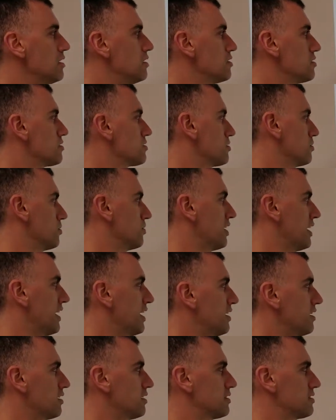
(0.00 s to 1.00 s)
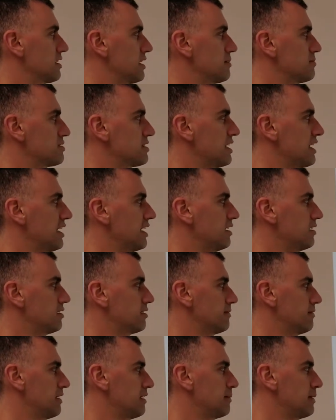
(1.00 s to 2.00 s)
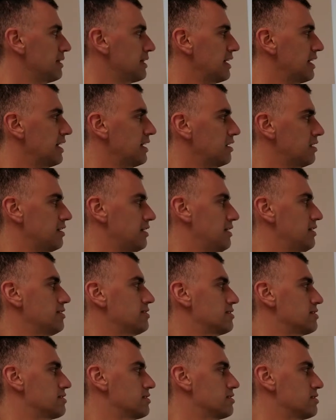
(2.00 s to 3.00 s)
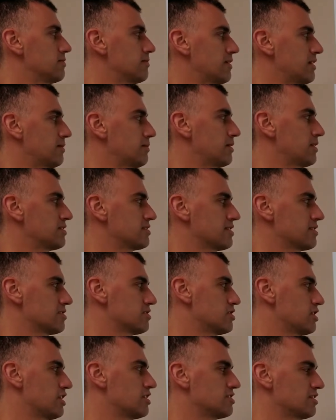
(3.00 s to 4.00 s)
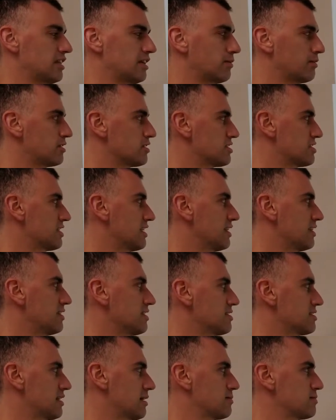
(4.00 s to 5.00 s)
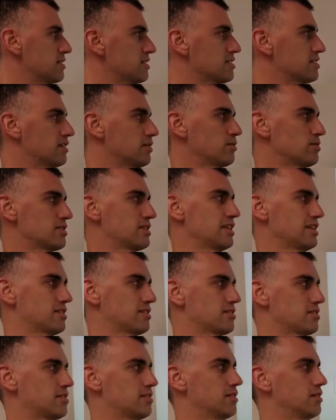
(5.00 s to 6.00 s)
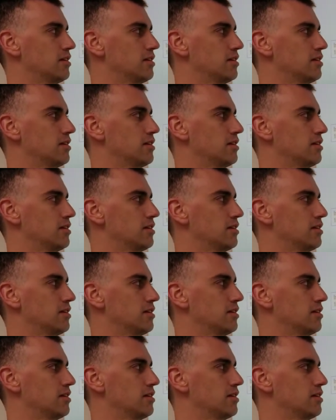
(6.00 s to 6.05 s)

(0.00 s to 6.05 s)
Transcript: So that times that, divided by that, and since it's divided by this doesn't change anything, we just say this times this equals this.